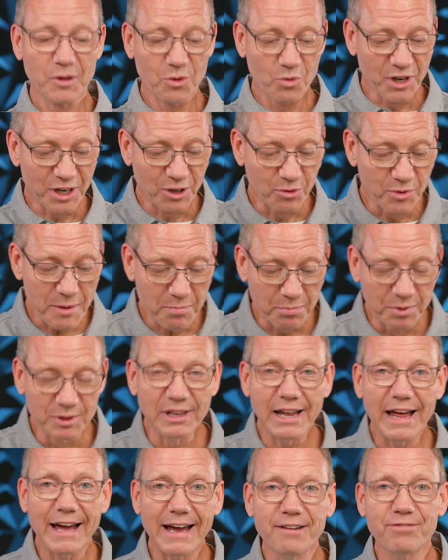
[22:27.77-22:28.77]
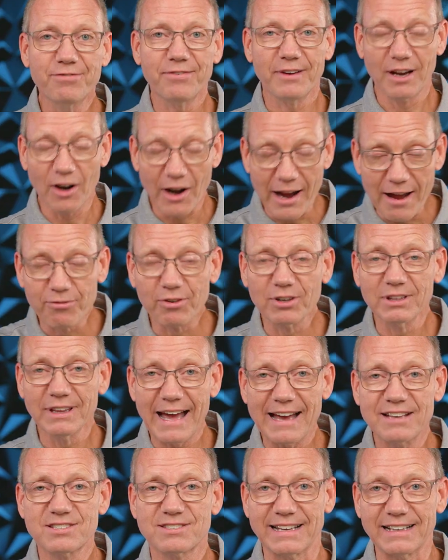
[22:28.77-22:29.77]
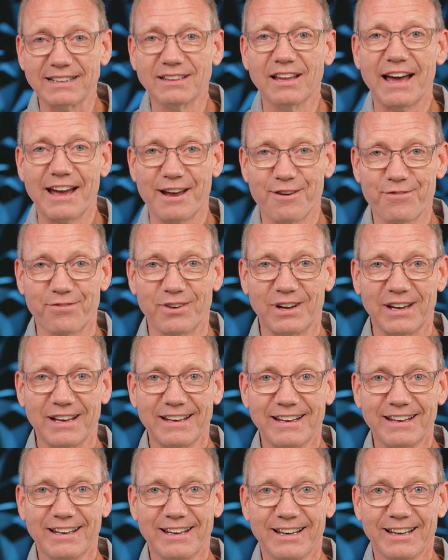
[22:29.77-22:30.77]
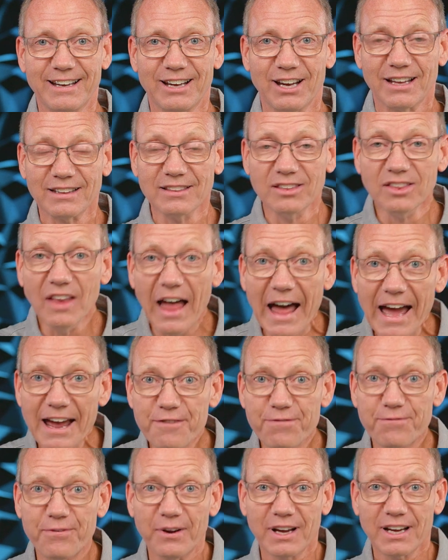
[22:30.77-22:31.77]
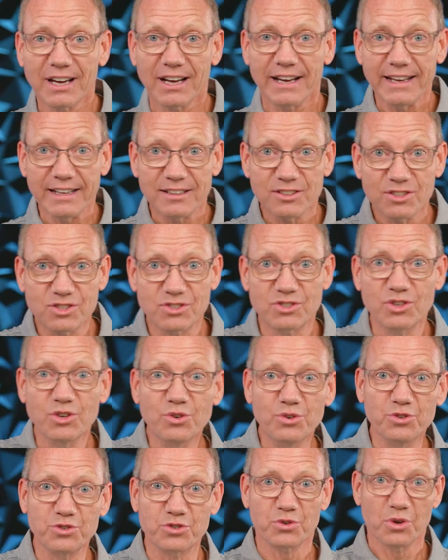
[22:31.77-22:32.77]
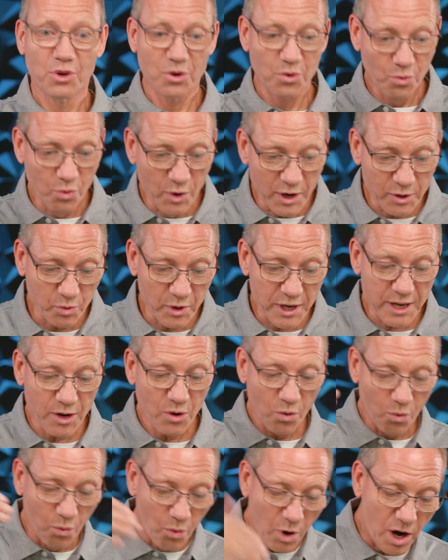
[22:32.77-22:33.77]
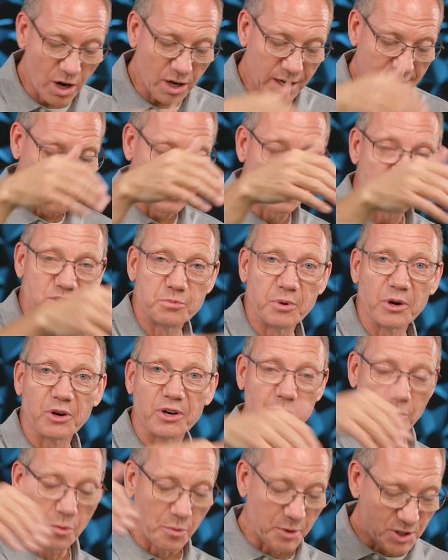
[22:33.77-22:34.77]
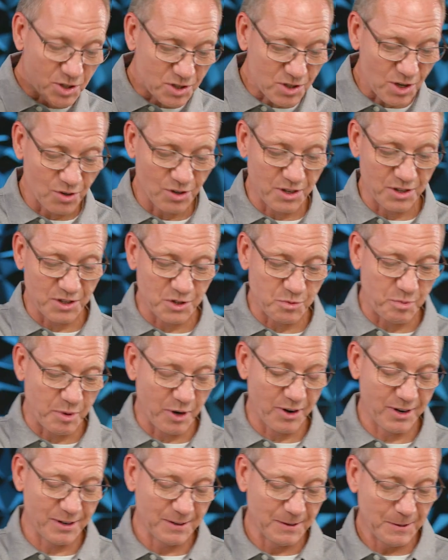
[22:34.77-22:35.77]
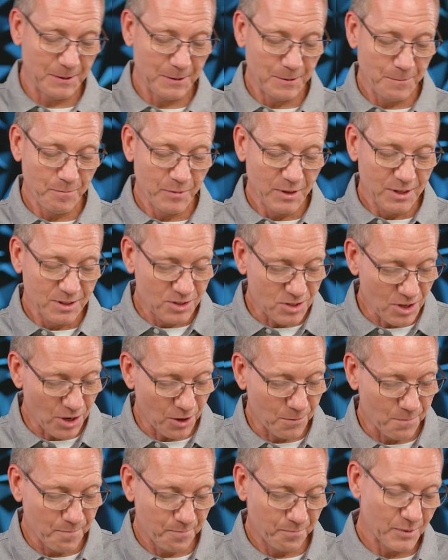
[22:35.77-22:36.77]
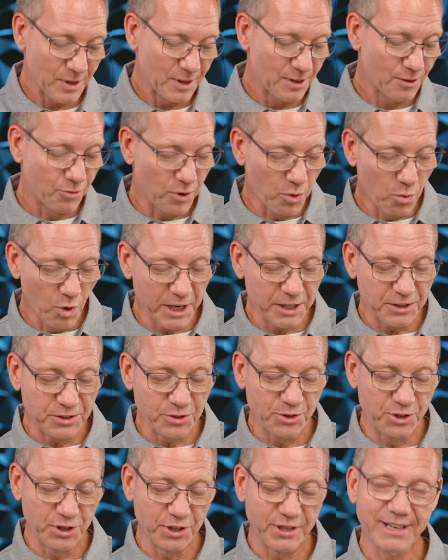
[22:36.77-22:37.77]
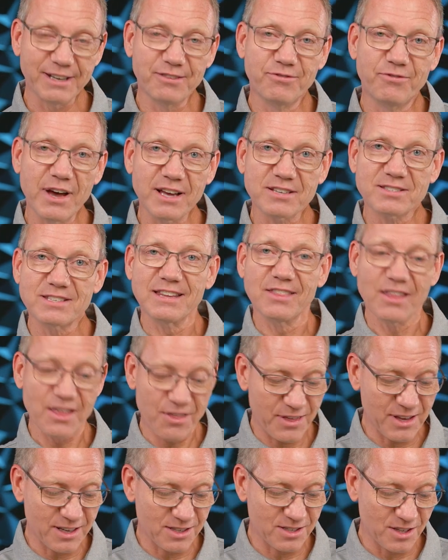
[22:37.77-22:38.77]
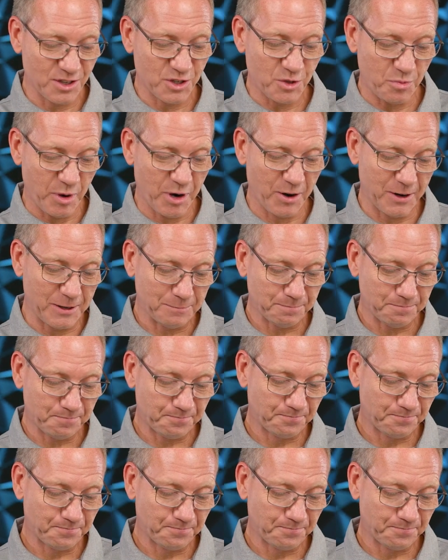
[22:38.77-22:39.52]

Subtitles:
We're going to reap life, everlasting life. Life ensues when we walk in the Spirit and when we sow to the Spirit. So if we want to do good, invest in the things of the Spirit.